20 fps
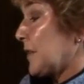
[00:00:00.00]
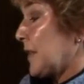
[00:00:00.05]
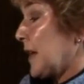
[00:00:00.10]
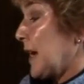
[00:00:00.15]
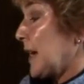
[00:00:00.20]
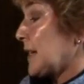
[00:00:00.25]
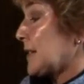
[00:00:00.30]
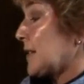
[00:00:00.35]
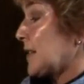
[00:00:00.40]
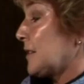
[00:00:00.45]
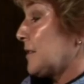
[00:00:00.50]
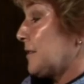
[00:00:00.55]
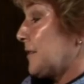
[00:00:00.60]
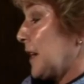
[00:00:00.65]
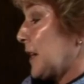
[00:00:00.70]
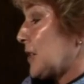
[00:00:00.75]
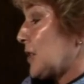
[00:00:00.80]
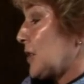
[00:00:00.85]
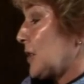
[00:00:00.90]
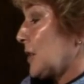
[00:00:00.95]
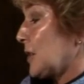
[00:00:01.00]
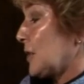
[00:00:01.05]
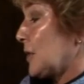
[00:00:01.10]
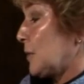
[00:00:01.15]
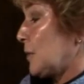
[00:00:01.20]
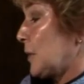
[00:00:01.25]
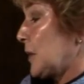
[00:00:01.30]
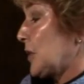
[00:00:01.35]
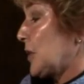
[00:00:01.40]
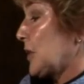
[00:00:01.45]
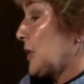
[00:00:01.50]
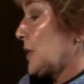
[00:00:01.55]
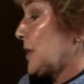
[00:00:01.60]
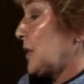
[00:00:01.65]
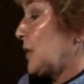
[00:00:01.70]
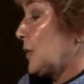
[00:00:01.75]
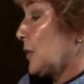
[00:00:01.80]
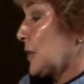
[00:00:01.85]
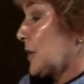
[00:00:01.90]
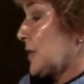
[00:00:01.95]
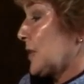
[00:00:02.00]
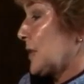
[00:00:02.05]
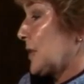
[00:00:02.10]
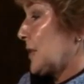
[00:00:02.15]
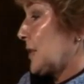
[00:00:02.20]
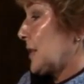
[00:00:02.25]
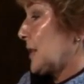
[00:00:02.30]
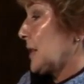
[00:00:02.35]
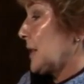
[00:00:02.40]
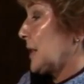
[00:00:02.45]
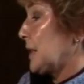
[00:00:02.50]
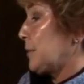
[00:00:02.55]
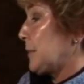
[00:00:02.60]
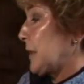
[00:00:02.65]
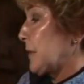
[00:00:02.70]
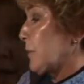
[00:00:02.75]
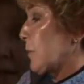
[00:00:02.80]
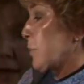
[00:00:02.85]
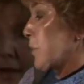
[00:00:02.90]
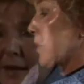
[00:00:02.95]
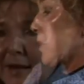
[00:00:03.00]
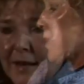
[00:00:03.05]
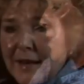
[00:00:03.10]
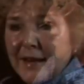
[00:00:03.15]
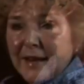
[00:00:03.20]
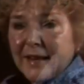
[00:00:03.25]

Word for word: thanks and affectionate good wishes. Yours sincerely, Beaverbrook.